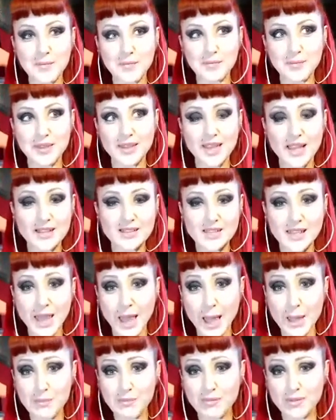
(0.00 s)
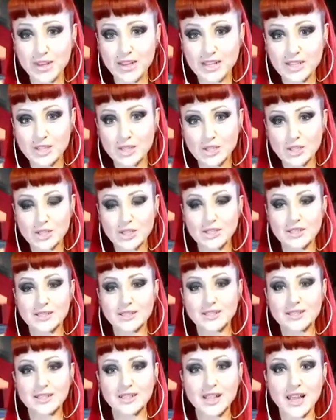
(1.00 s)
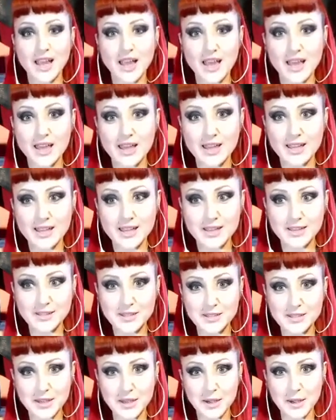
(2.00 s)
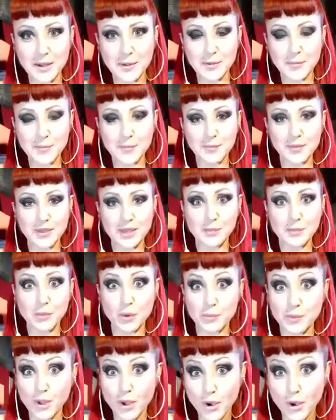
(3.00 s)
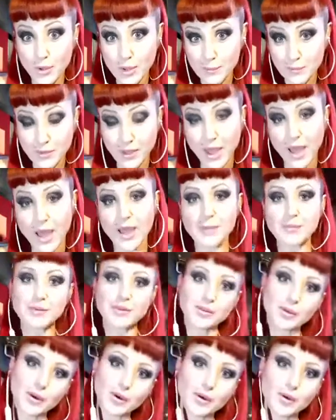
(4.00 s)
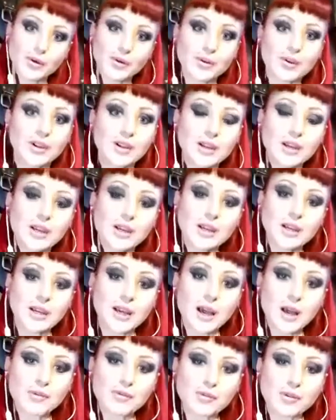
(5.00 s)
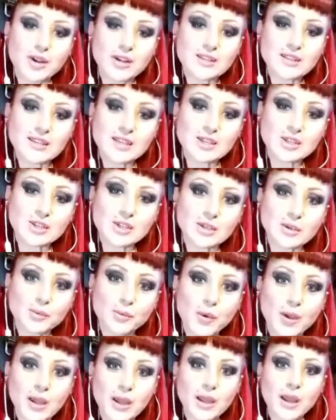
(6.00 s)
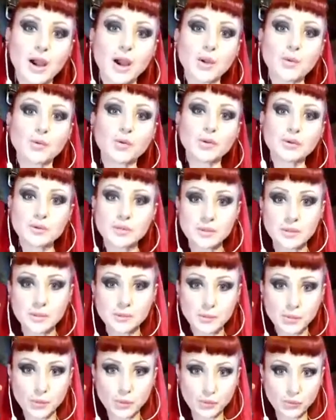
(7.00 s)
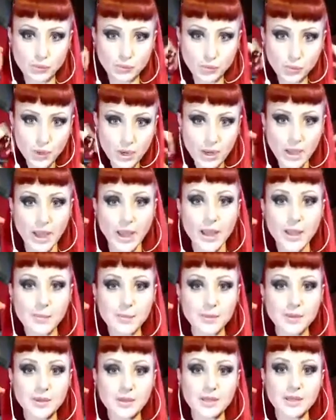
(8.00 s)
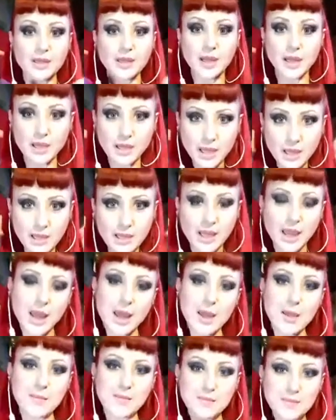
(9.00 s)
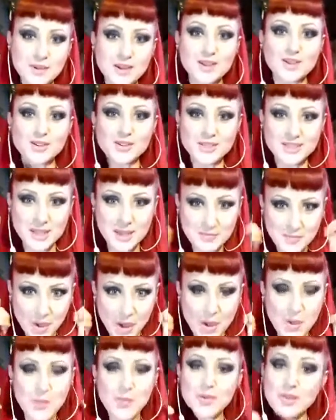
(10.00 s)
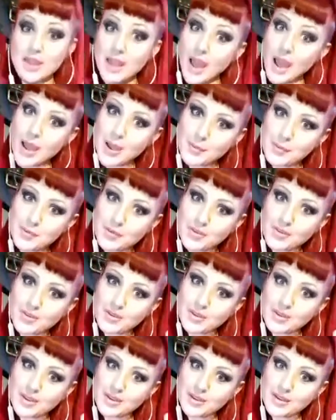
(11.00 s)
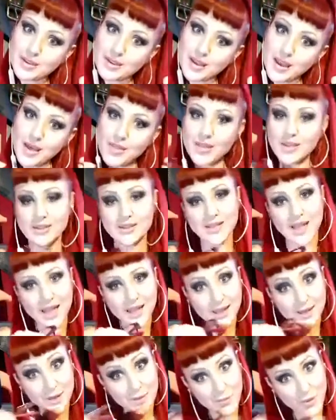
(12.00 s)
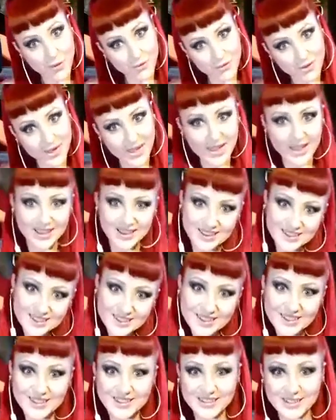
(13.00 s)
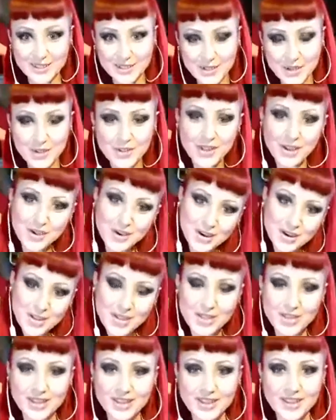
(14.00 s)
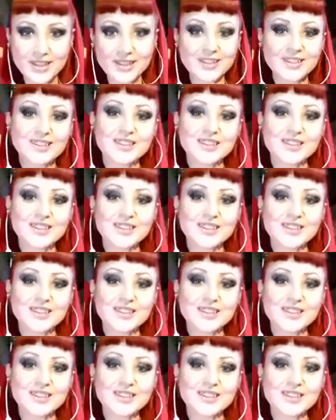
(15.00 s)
He has a cape fetish, and he bought me a whole heap of capes. So for our session, where I would put one cape, another cape, just keep going with the capes, and then taking them off again. That kind of thing.